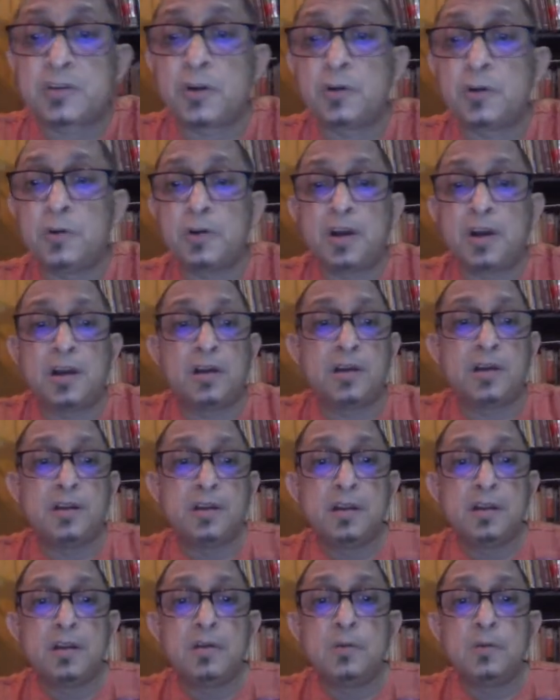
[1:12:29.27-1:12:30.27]
Shonokar
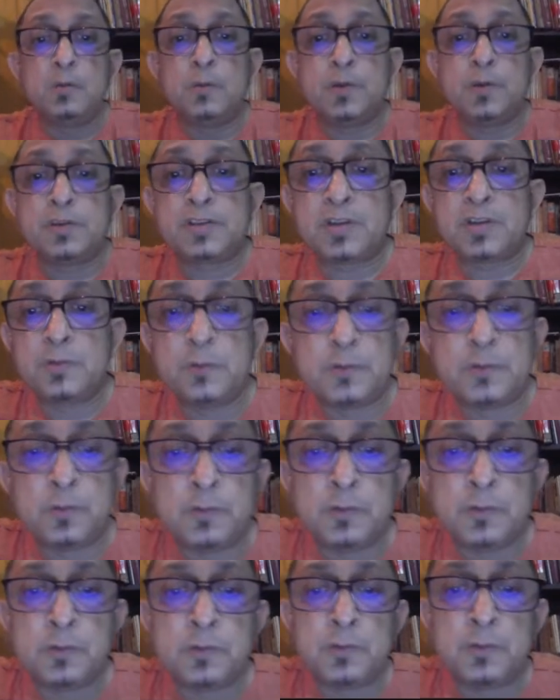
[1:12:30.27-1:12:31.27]

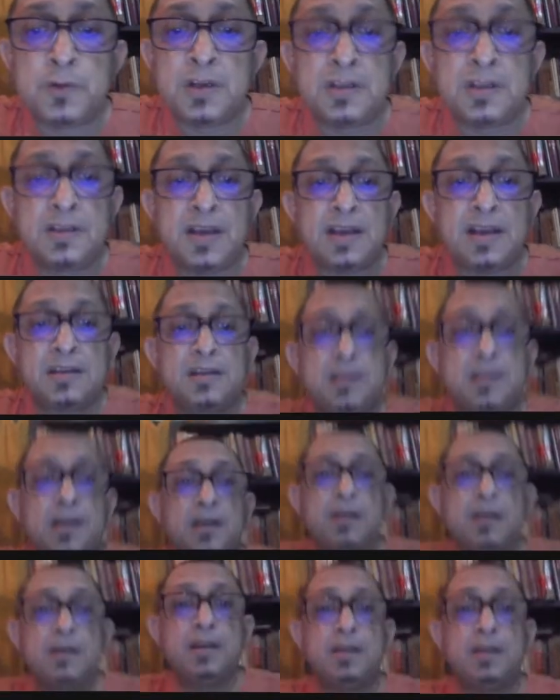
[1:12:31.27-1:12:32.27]
who did that